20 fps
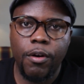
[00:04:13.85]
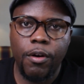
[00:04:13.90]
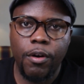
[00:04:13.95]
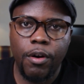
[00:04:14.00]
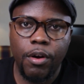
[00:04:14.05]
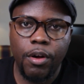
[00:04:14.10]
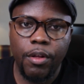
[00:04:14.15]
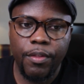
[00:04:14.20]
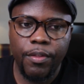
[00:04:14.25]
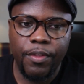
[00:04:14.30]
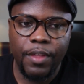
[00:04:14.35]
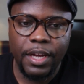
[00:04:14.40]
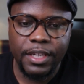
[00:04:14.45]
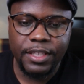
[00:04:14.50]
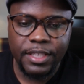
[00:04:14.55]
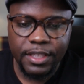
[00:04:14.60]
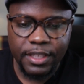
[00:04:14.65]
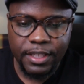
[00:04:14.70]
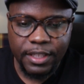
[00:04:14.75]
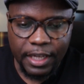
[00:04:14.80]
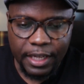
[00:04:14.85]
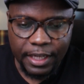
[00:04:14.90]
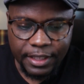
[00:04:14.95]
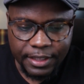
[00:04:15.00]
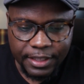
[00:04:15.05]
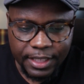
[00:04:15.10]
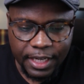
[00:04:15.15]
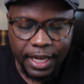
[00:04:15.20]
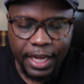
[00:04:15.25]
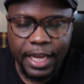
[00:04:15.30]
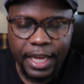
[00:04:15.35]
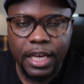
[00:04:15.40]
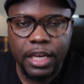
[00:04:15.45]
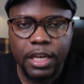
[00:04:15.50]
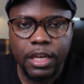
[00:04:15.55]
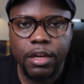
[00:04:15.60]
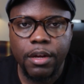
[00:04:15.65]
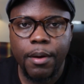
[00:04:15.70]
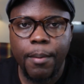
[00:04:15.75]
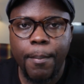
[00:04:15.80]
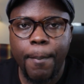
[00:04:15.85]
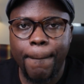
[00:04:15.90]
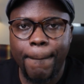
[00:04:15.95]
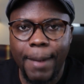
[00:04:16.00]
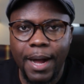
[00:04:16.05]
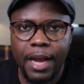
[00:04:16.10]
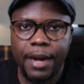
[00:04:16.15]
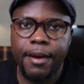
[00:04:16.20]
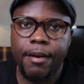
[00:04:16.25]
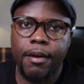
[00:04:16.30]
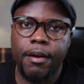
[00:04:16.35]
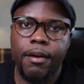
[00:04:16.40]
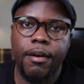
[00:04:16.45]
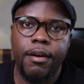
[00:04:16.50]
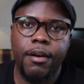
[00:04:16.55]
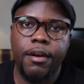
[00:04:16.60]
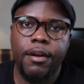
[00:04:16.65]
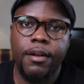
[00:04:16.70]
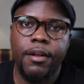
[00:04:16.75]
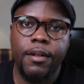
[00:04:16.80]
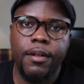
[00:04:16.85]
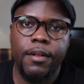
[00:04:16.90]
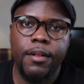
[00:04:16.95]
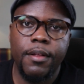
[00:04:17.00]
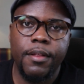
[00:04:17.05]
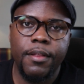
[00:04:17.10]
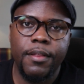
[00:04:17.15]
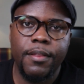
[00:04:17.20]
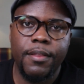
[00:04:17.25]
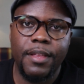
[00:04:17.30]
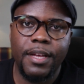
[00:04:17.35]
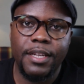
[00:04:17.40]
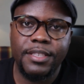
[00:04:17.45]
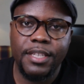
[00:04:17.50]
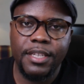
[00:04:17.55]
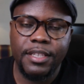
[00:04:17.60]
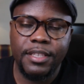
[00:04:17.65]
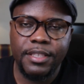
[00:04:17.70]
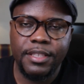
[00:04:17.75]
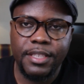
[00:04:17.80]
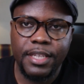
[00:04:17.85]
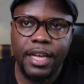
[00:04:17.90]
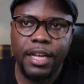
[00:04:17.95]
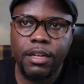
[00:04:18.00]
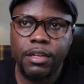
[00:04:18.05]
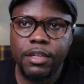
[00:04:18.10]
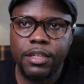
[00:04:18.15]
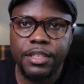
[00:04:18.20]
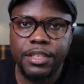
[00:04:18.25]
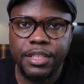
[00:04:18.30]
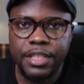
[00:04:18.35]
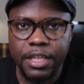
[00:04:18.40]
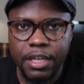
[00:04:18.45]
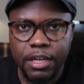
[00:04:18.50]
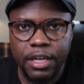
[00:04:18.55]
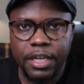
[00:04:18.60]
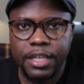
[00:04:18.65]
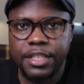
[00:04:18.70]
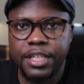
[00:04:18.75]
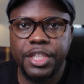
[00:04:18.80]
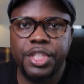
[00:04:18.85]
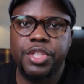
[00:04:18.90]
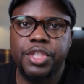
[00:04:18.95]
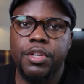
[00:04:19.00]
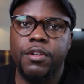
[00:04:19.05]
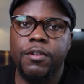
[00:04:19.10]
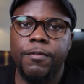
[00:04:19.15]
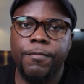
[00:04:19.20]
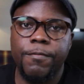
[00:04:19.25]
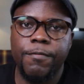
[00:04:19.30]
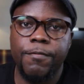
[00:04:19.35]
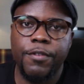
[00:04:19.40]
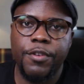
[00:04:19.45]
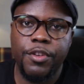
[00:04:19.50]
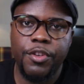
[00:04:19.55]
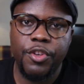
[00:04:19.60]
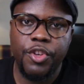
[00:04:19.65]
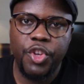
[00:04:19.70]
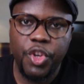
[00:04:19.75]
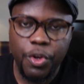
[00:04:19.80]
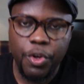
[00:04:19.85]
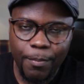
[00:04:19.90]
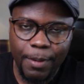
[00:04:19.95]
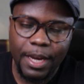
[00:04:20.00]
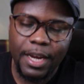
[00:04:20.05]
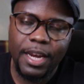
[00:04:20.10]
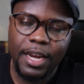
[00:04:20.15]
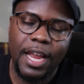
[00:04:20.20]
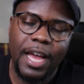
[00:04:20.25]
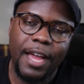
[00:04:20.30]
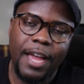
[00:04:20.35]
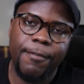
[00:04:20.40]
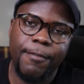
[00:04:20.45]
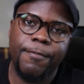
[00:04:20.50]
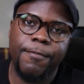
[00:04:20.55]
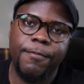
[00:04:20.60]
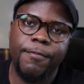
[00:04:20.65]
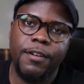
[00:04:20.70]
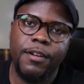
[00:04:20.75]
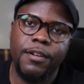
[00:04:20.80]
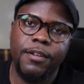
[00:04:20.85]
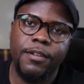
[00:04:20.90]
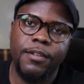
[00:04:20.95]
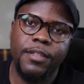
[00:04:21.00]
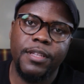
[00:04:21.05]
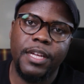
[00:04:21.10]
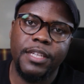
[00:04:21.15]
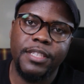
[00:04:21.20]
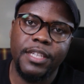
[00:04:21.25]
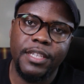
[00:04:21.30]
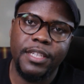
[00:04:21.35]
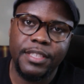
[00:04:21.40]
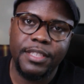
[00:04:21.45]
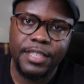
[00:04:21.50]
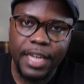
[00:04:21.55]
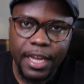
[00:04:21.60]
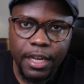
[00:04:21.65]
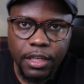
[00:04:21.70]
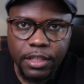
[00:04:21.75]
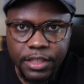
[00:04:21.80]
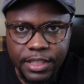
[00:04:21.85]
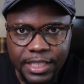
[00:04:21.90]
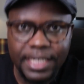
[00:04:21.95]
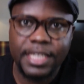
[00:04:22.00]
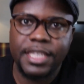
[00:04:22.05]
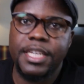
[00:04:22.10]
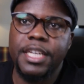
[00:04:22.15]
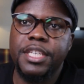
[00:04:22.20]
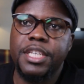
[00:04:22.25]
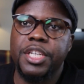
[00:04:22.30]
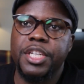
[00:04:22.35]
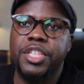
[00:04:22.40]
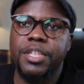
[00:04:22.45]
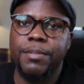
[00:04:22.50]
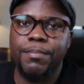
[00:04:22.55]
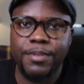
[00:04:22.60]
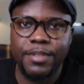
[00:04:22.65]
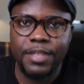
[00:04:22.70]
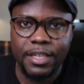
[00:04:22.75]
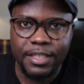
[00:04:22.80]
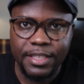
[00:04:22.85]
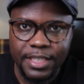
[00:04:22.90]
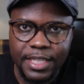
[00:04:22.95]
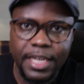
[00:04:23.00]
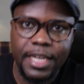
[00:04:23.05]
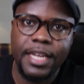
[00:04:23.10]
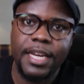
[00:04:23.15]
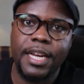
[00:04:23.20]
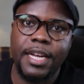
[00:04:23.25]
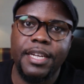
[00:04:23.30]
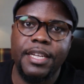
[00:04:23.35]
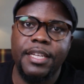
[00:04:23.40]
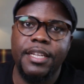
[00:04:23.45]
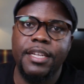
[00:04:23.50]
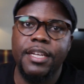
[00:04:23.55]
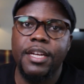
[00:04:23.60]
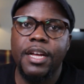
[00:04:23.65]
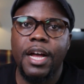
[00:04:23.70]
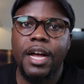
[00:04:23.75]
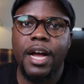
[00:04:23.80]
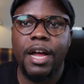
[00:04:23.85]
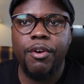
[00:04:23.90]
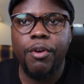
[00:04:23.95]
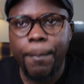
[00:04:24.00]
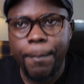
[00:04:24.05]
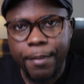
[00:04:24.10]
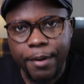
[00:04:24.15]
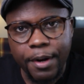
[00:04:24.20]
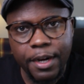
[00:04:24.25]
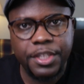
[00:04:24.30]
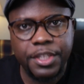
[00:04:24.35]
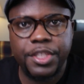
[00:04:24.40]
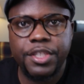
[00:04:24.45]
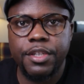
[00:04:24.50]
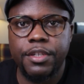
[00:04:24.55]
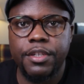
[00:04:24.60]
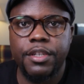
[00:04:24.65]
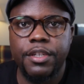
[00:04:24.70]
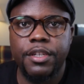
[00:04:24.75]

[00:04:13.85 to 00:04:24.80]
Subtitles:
that entail murder, that entail degradation of human life, that entail dictatorships and tyranny and oppression,